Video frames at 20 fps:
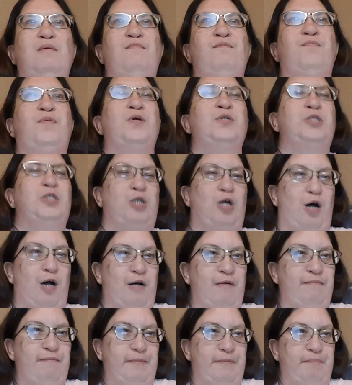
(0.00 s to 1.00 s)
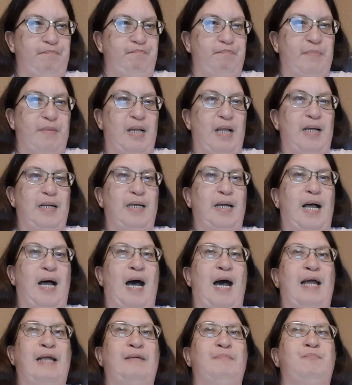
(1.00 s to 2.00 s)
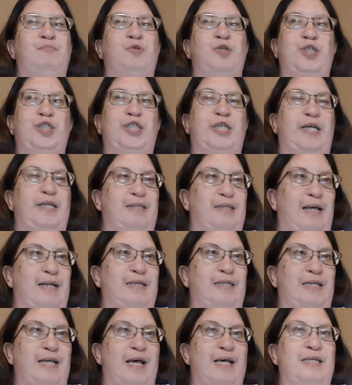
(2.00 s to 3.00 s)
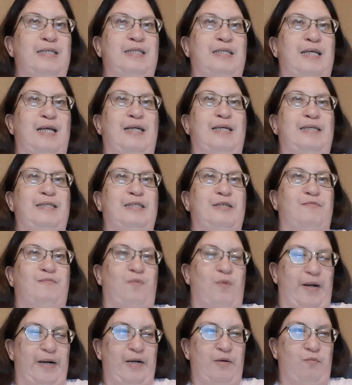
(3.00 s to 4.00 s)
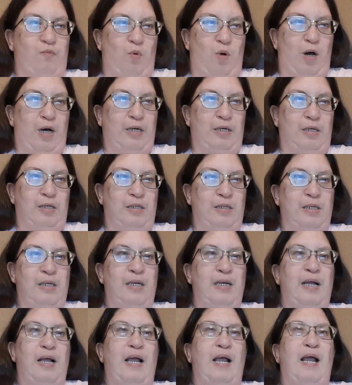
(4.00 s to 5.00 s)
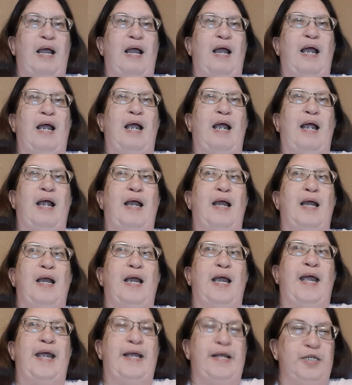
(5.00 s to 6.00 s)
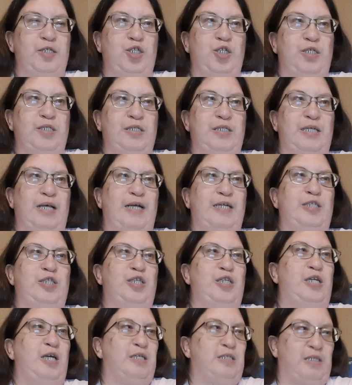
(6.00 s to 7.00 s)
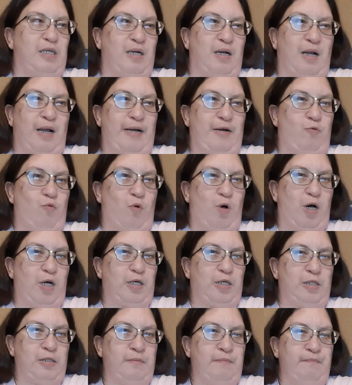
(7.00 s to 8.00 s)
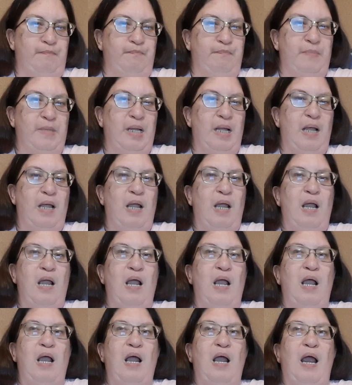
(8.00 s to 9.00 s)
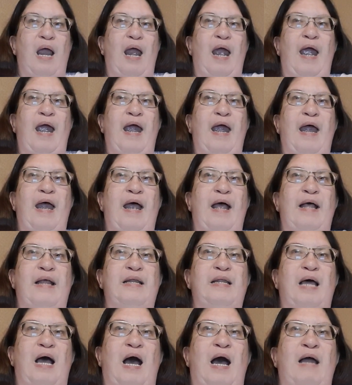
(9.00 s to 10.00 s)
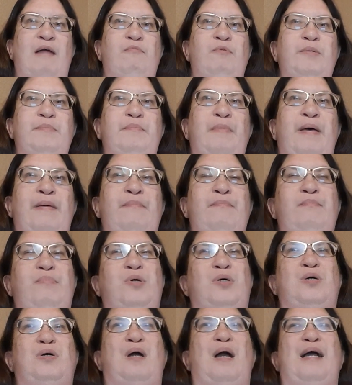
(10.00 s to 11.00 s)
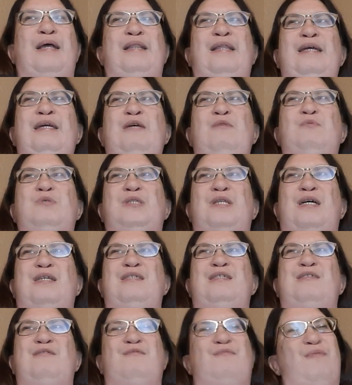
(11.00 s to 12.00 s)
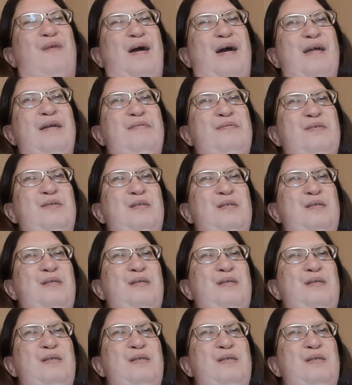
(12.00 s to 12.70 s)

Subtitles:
first off, I appreciate that Des said he's afraid of water. Angela said she doesn't like water. And I remember, I think it was on Survivor,